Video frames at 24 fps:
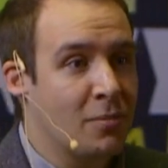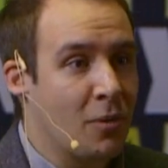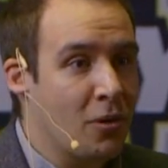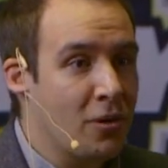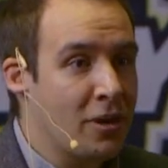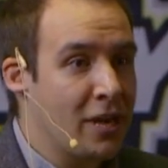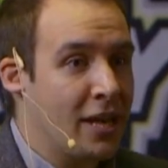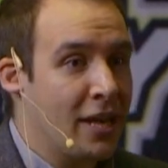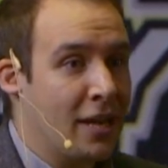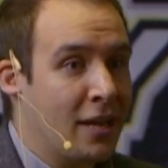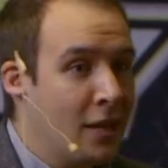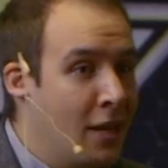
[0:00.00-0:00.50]

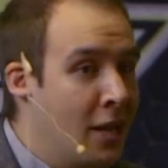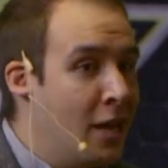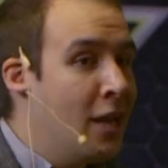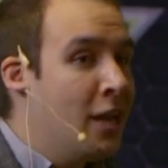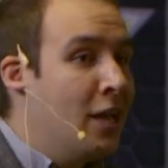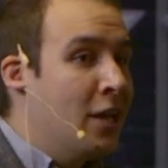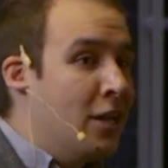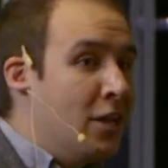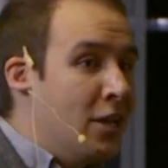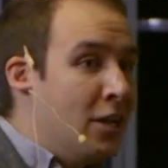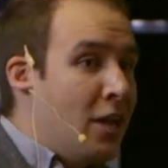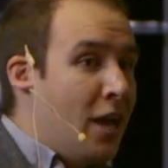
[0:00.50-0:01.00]
smoking,
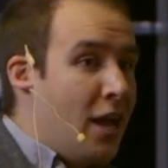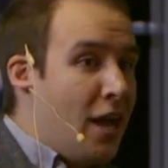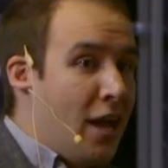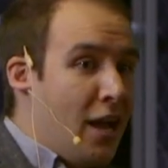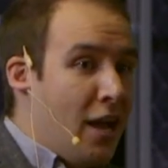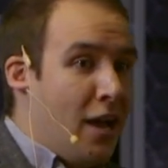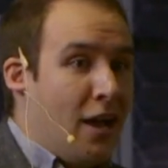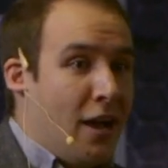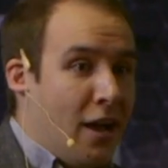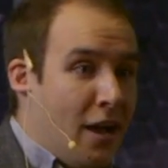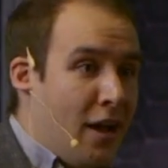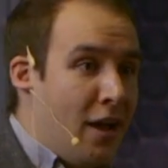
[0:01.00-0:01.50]

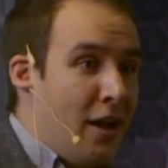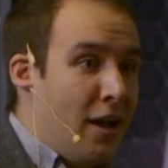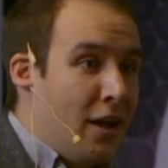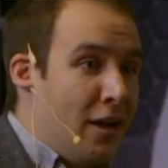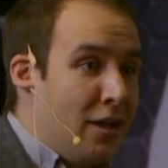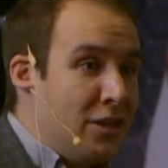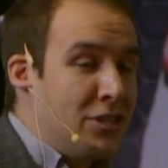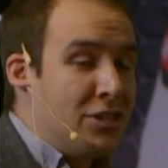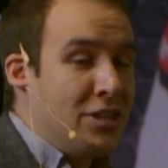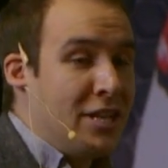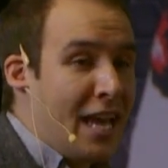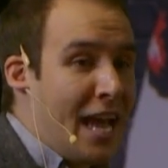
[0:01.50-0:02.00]

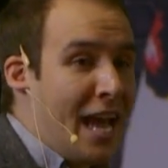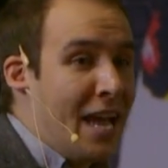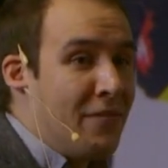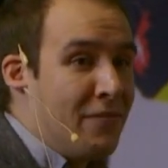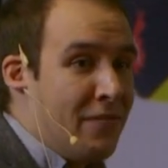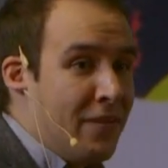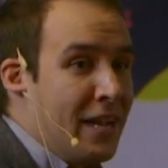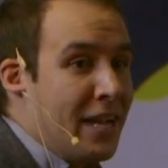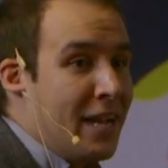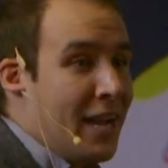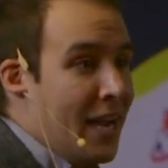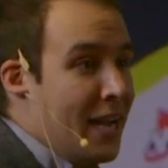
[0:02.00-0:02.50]
she had
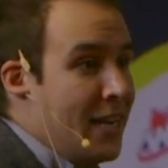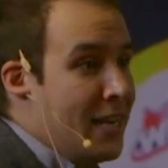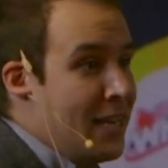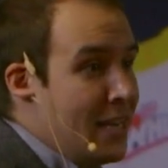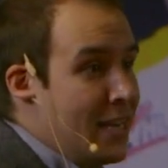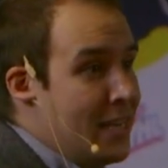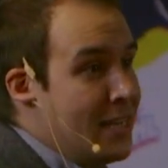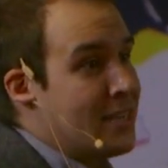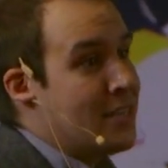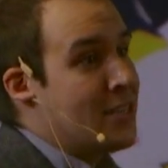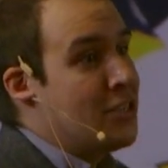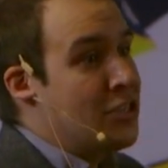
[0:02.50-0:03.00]
fake
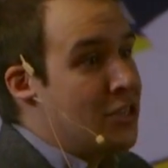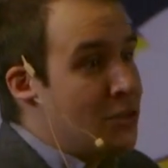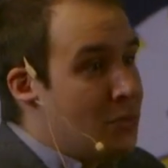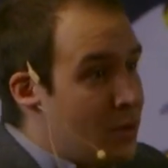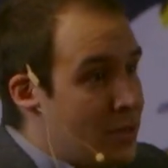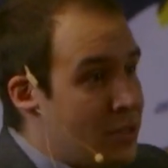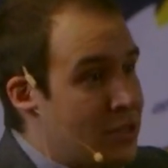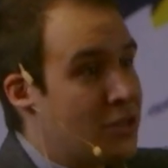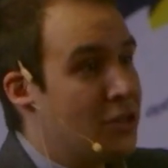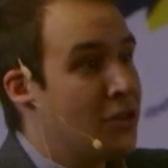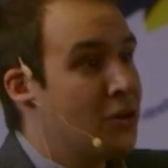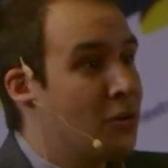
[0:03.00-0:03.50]
IDs and she
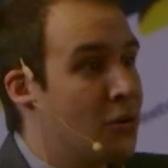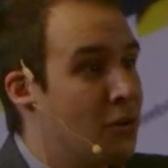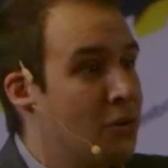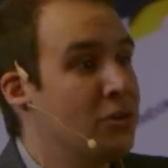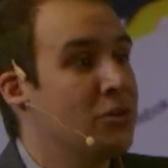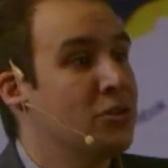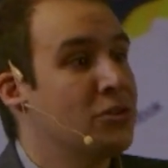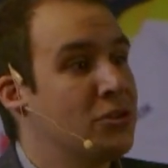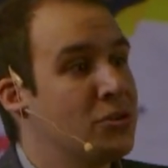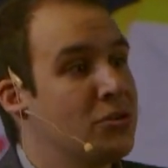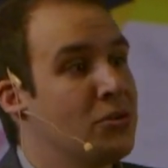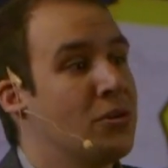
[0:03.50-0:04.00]
went to the
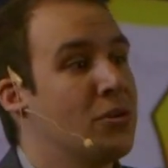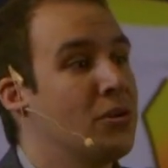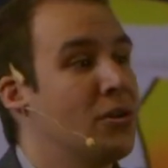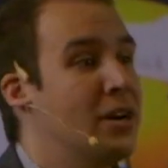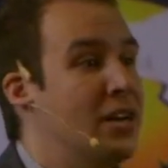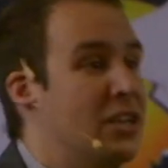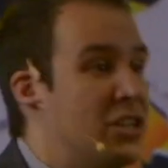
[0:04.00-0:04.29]
corner store